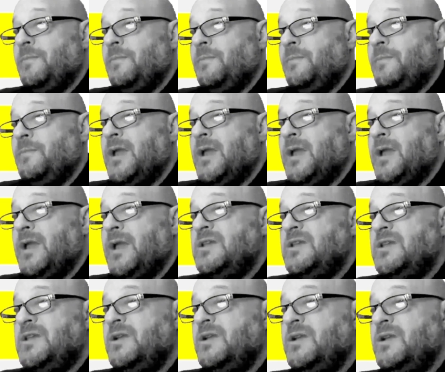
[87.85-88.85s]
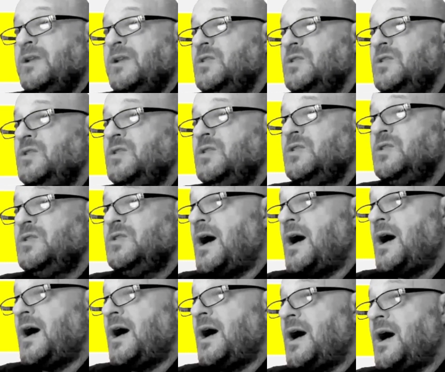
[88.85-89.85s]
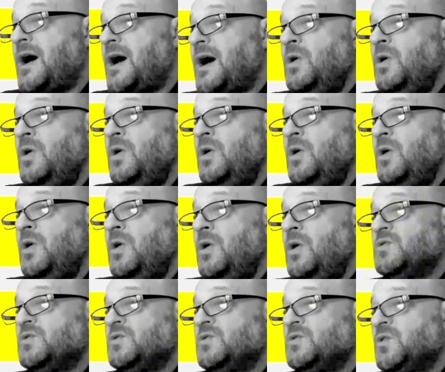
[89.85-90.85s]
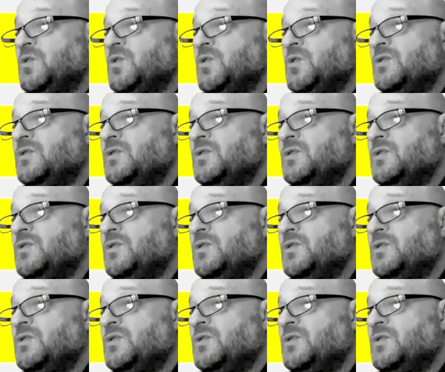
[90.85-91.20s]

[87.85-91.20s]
It could be turned into otaku losong kosong